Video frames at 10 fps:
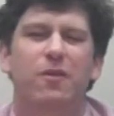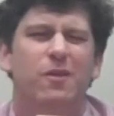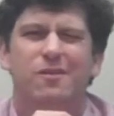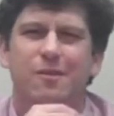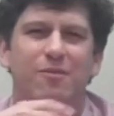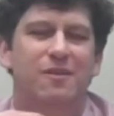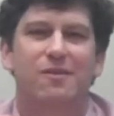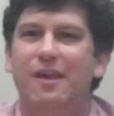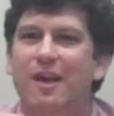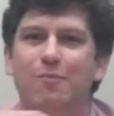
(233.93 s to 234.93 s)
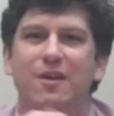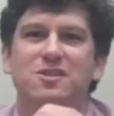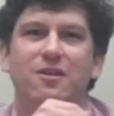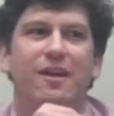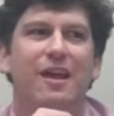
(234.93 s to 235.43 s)
But then there's some things you can't
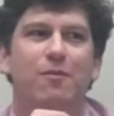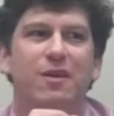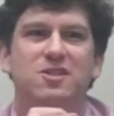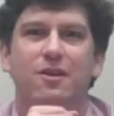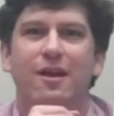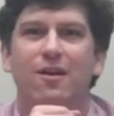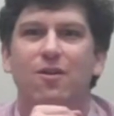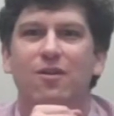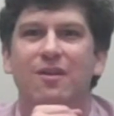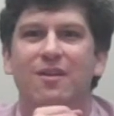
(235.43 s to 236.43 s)
measure. I can't measure how